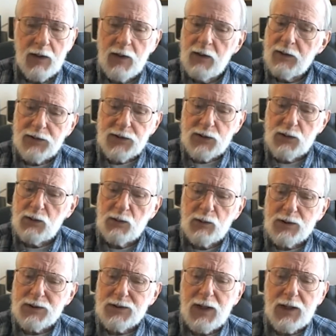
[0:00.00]
And Judah
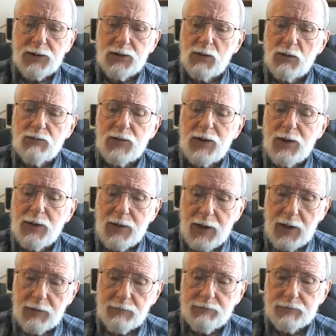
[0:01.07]
was not to have done
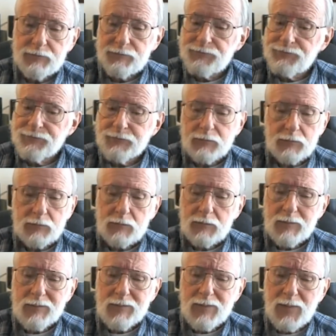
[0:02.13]
that.
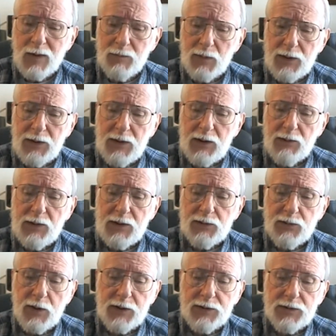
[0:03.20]
But here he
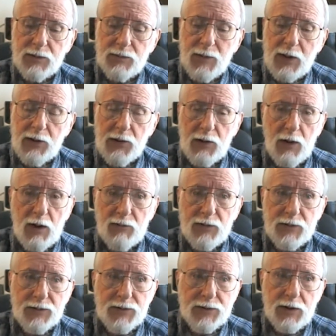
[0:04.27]
tries to marry off
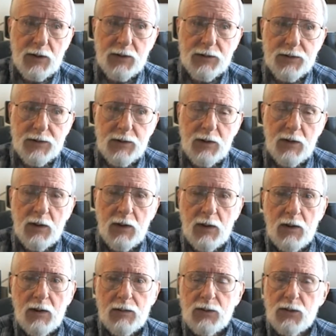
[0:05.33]
his sons
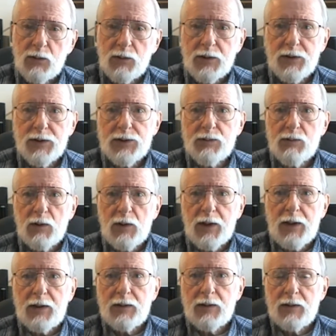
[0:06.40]
to an Israelite